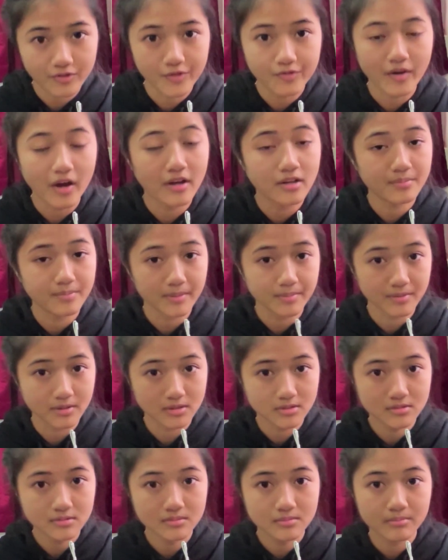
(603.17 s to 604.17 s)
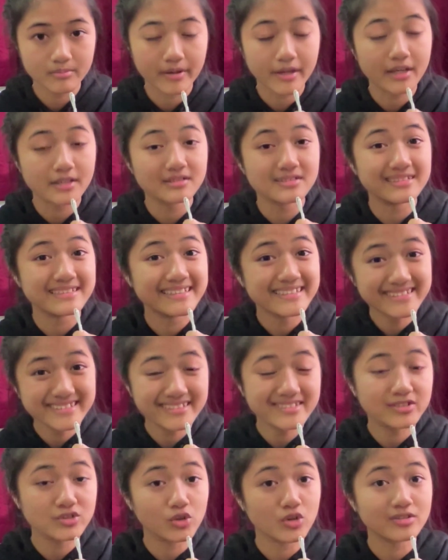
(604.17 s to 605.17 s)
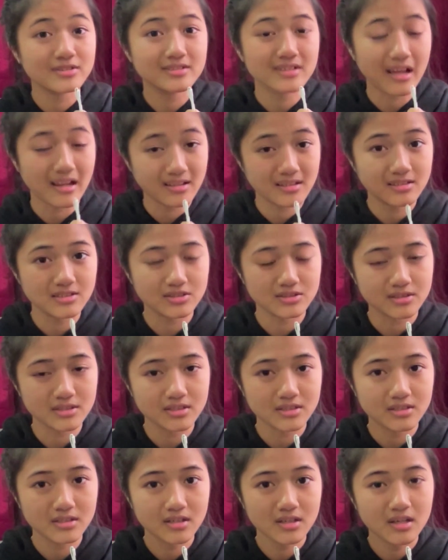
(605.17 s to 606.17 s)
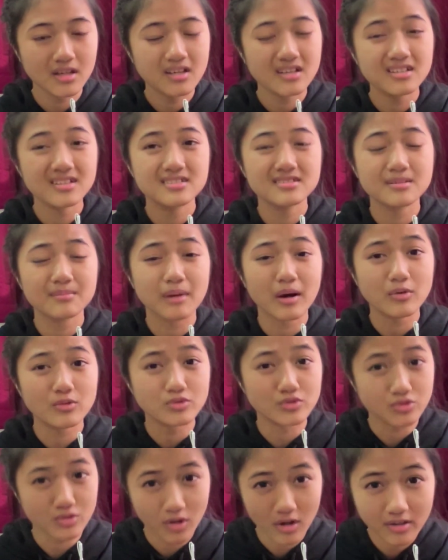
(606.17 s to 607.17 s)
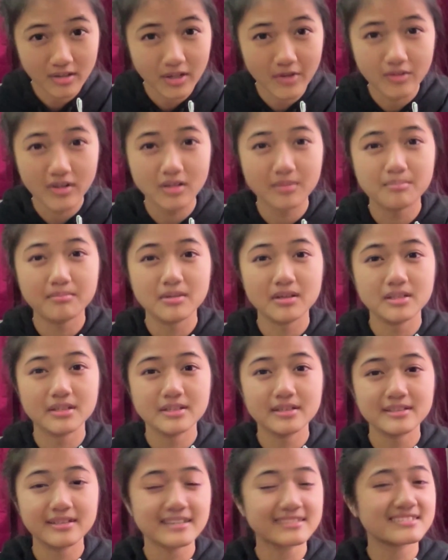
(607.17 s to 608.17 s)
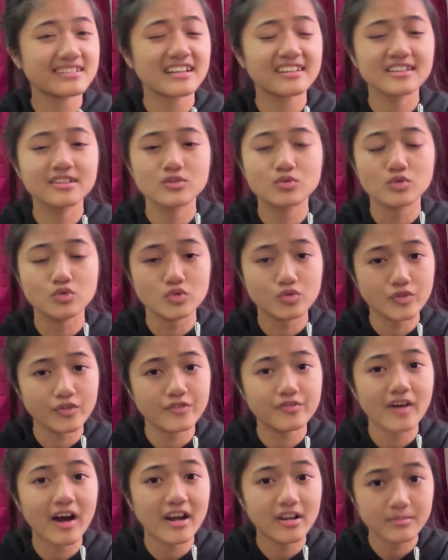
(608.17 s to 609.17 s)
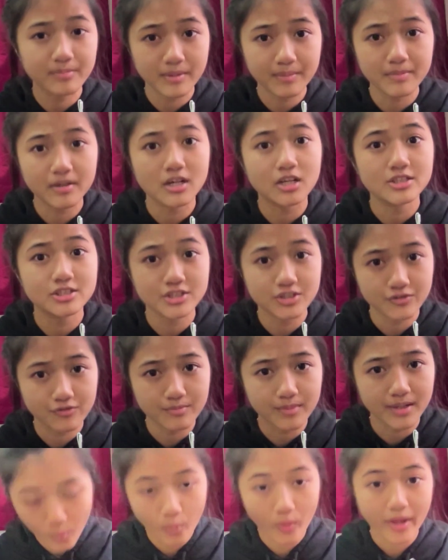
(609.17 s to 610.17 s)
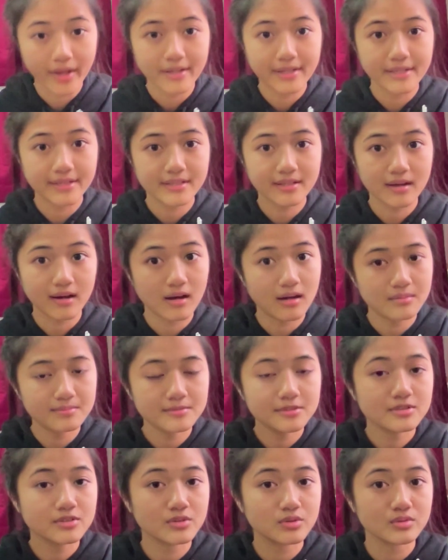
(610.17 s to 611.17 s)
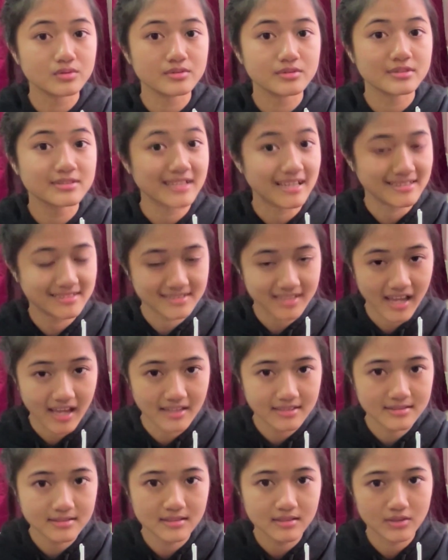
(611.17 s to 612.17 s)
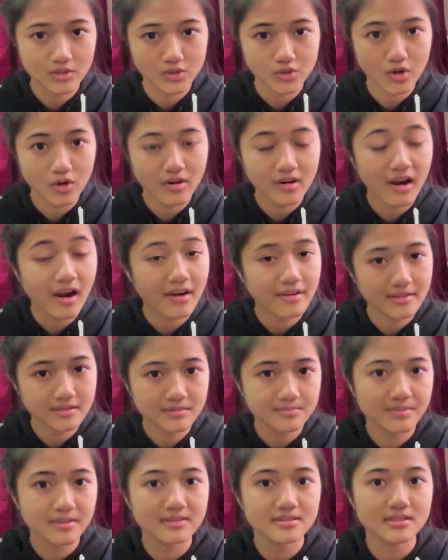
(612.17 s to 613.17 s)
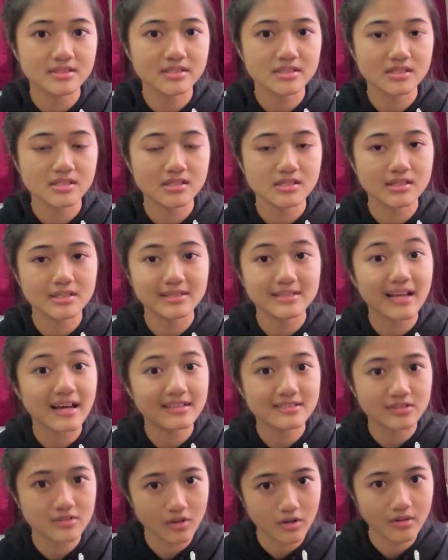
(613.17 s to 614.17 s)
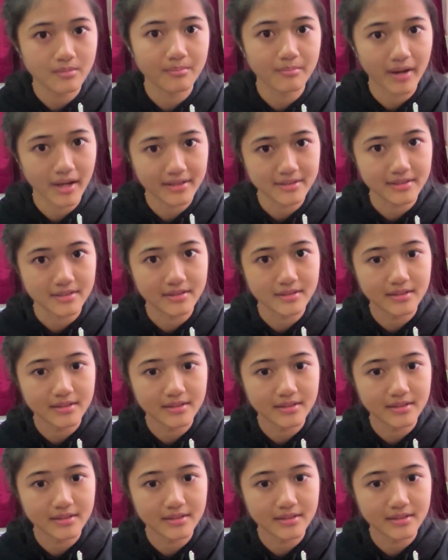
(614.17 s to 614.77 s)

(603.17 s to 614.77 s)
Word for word: with other people, because this is your study journey. It's about your development. There's nothing to do with other people's achievement. When it comes to success, your current position does not matter.